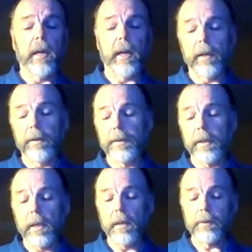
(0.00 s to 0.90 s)
and
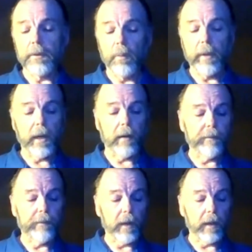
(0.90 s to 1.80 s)
uh, so we
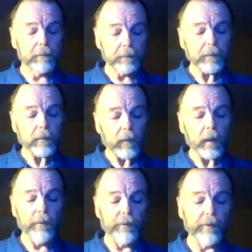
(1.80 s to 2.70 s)
have um,
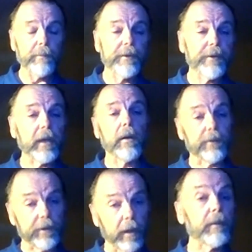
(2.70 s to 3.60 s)
there's a
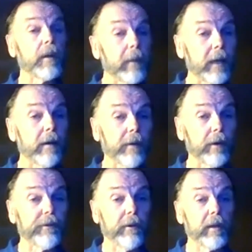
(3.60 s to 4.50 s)
particular subcommittee of
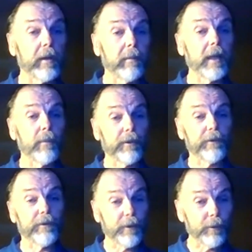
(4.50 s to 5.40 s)
our steering committee which
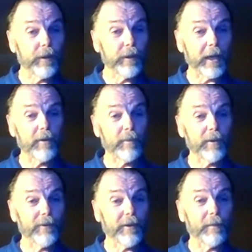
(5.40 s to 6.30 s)
is the youth
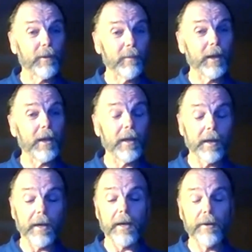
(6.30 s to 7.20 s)
engagement
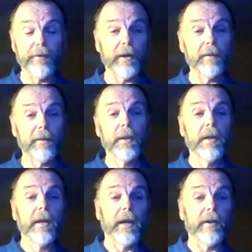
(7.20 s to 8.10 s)
subcommittee and uh,
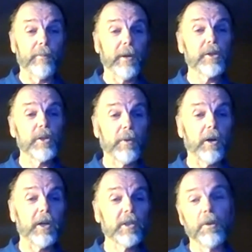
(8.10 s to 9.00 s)
and as much as
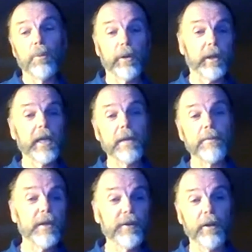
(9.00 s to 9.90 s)
possible we're going to
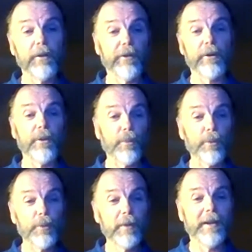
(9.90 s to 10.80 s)
keep the adults out of the
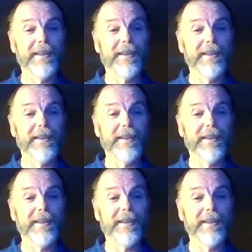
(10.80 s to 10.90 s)
room